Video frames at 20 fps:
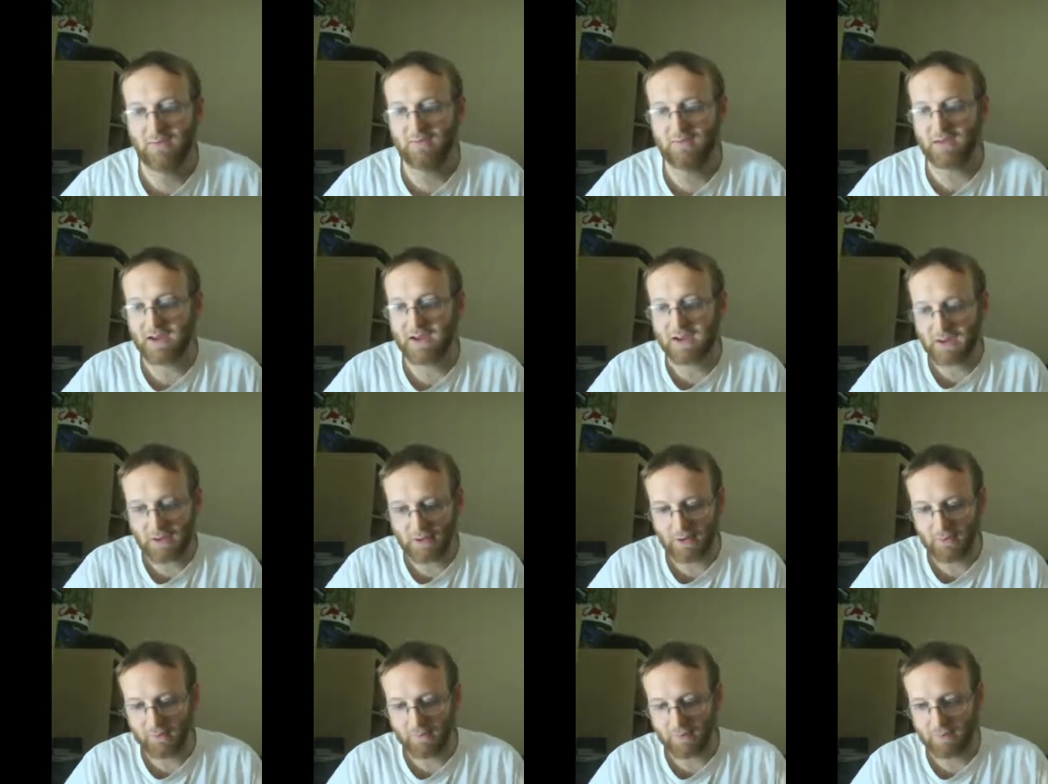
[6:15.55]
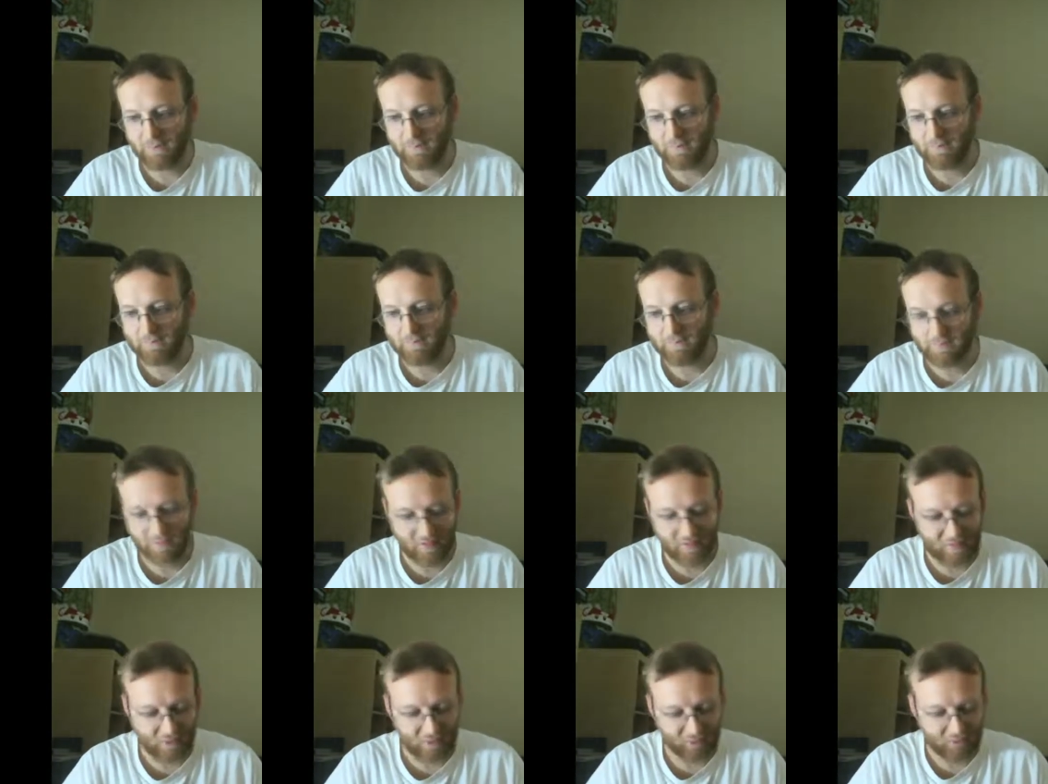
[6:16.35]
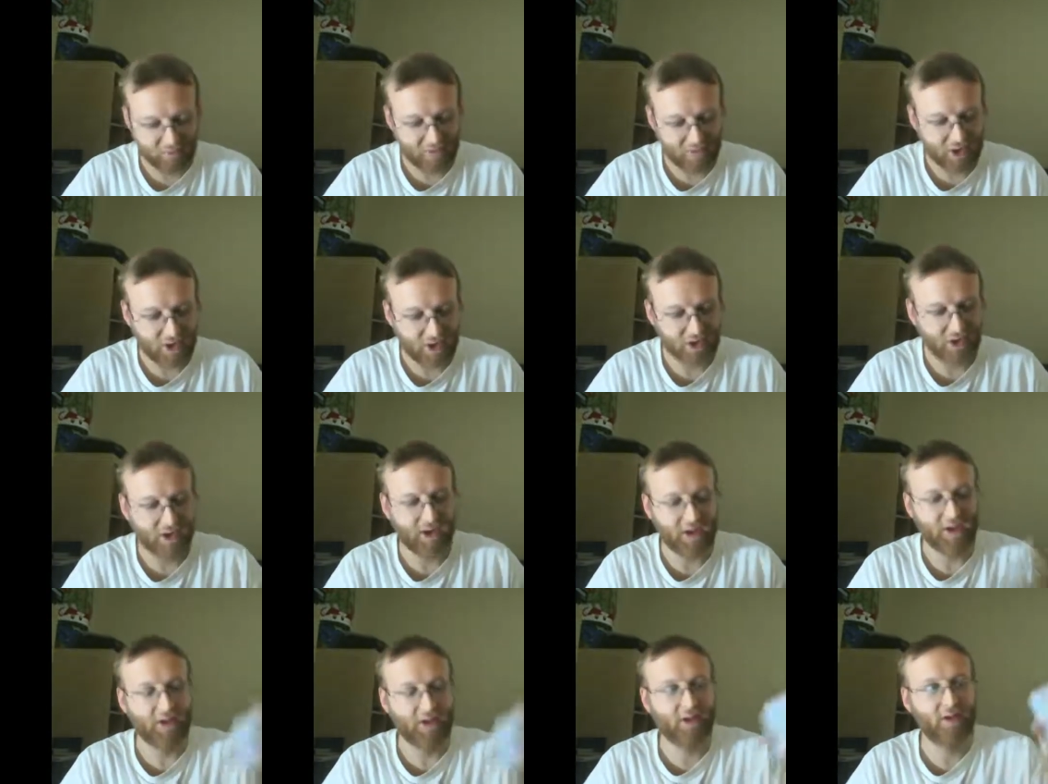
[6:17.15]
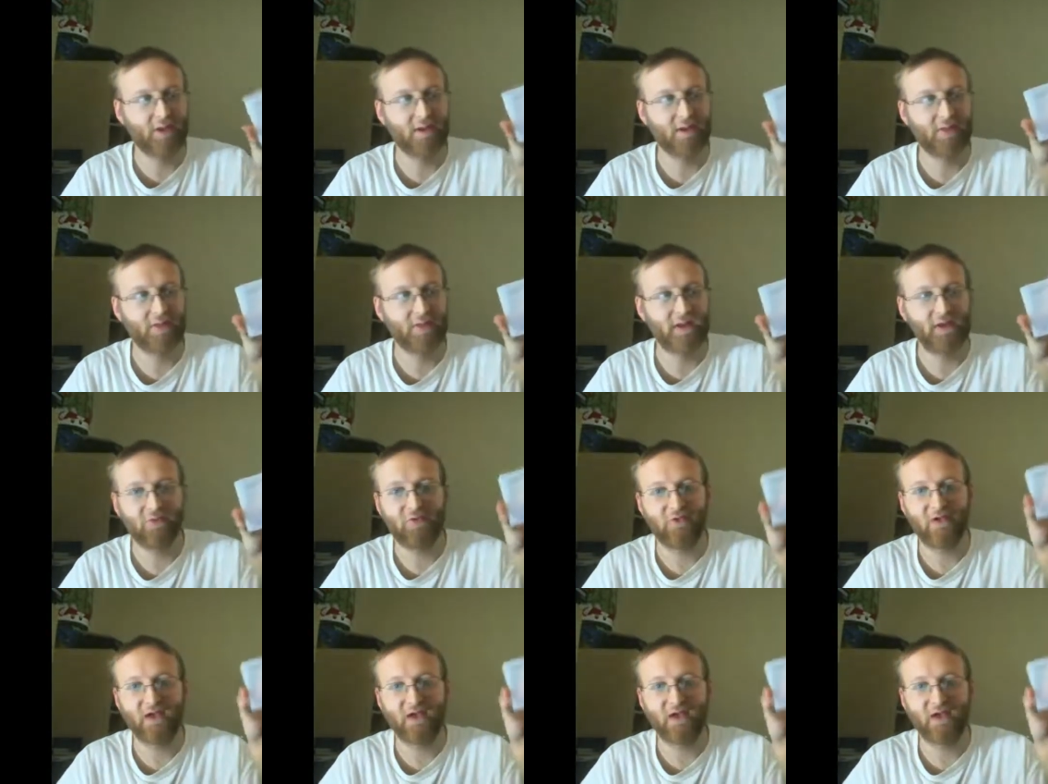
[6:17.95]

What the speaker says: I can get it open, because I've got it in these.